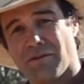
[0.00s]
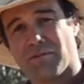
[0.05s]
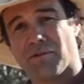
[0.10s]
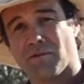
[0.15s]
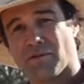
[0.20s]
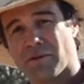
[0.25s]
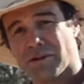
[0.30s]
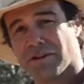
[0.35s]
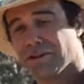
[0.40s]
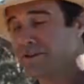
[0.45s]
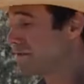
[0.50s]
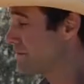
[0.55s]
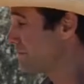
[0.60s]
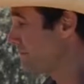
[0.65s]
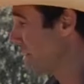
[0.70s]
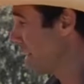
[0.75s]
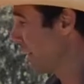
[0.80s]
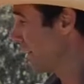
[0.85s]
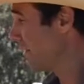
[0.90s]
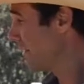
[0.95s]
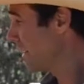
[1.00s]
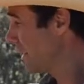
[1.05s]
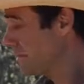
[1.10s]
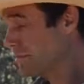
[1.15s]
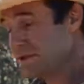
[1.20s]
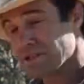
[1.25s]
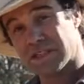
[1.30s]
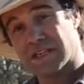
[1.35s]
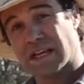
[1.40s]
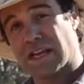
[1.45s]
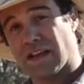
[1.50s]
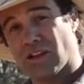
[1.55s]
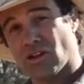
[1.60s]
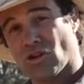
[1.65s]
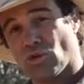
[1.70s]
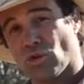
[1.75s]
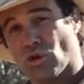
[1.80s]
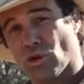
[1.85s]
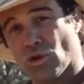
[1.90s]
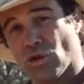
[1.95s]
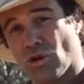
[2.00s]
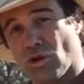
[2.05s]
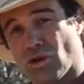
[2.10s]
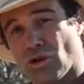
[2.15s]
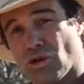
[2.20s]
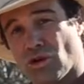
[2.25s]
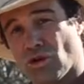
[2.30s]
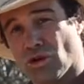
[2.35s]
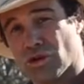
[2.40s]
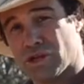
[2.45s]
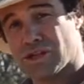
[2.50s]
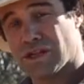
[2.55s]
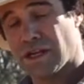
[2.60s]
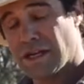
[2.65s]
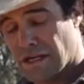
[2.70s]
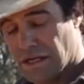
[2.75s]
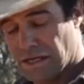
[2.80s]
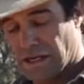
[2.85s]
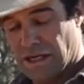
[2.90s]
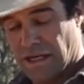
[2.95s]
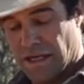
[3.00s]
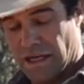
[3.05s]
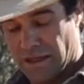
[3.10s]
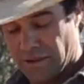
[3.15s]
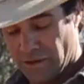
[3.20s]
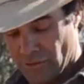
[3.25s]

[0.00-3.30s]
point of this program is to get the wool on the horse, and